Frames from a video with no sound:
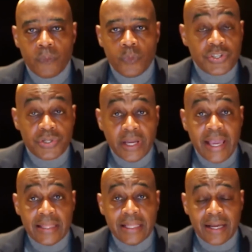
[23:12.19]
Just look
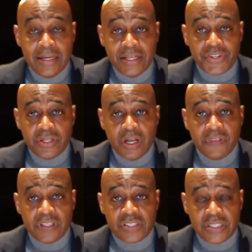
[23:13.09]
at the condition
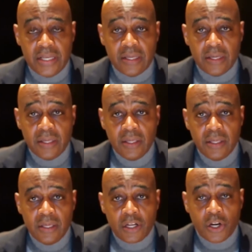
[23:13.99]
of this city.
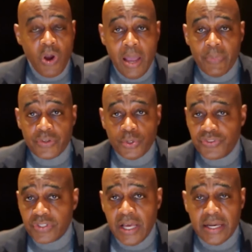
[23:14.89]
Crime, as
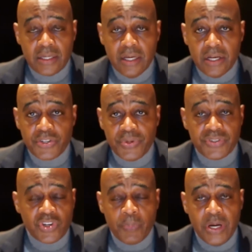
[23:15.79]
you've said, gun
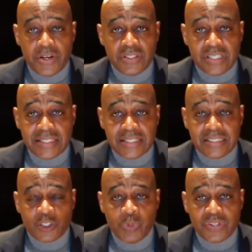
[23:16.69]
shootings are up
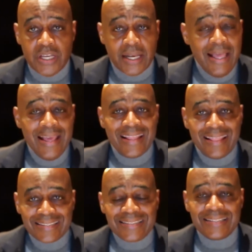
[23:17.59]
166%.
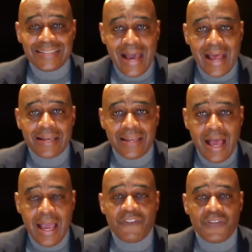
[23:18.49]
This is not a
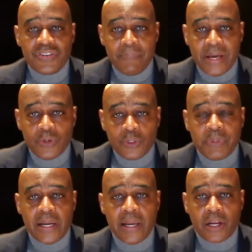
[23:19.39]
time for somebody who's
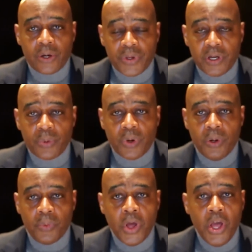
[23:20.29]
been in a career
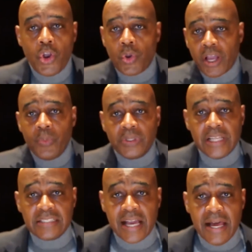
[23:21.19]
role. Look at what
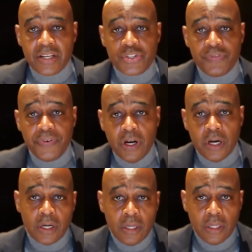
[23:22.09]
that's gotten us so
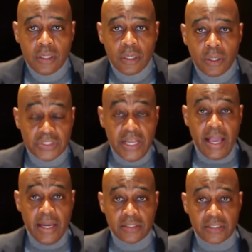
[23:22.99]
far. What's
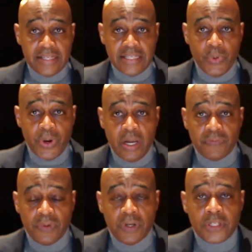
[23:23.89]
that gotten us? How's that working
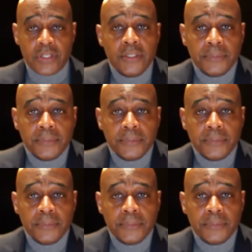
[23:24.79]
out for us?